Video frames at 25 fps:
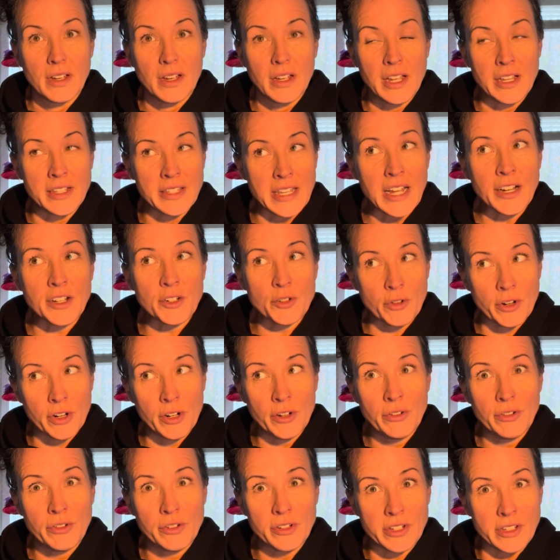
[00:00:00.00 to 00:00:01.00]
Is that
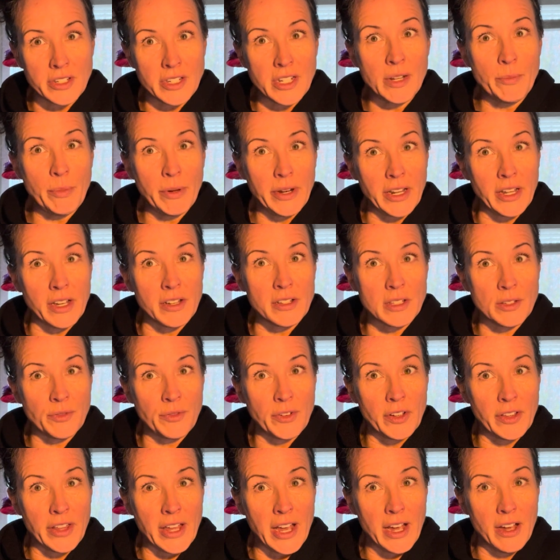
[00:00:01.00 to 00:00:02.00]
true? Does anybody else
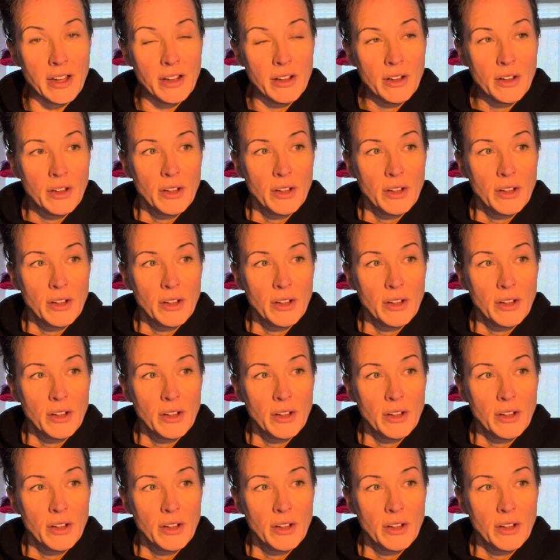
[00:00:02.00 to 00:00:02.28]
feel that?